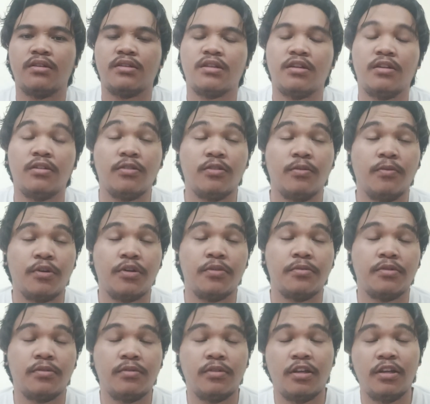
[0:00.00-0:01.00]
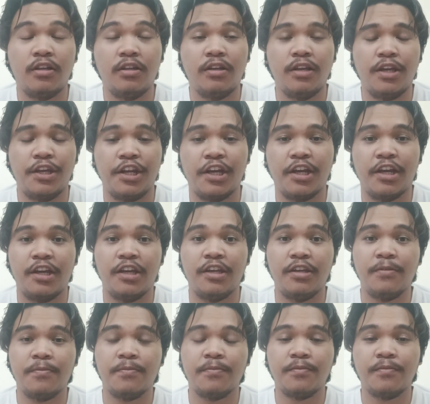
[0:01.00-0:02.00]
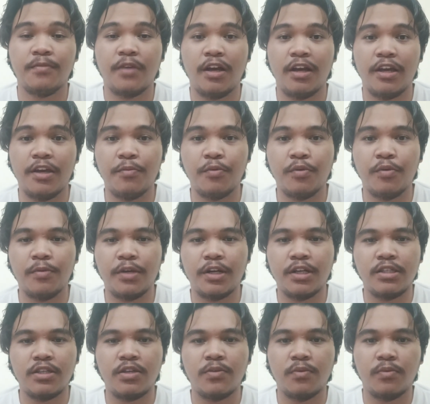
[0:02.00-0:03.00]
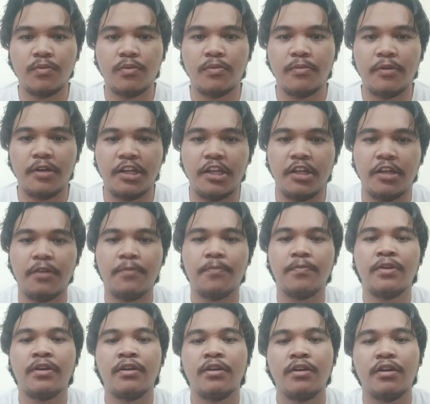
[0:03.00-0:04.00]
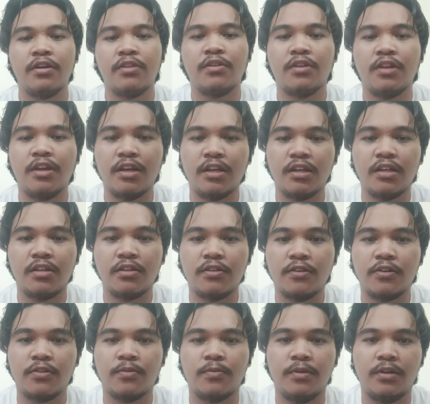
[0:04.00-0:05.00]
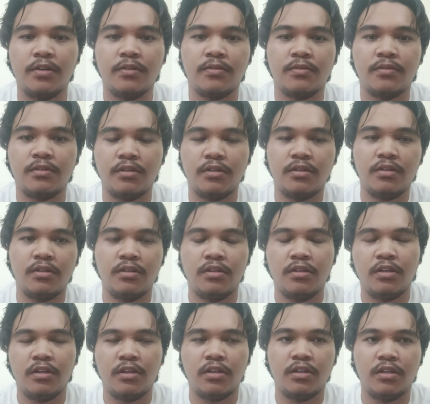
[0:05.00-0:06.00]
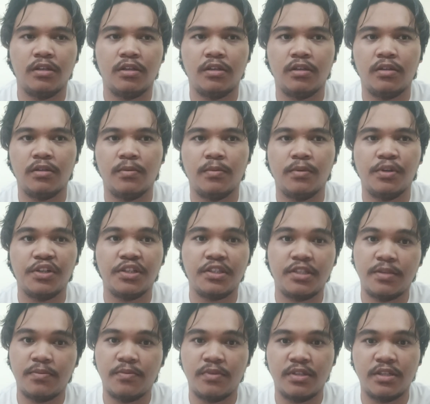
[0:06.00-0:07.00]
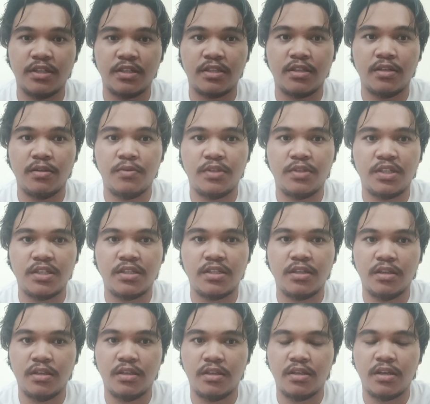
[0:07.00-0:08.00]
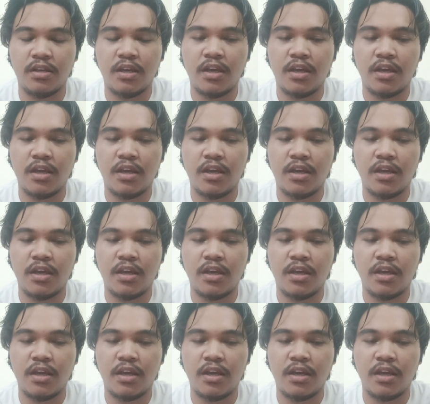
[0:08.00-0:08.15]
Assalamualaikum warahmatullahi and hi, I am Muhammad Razia Mahathir. Today I'm going to talk about maritime disaster, which is the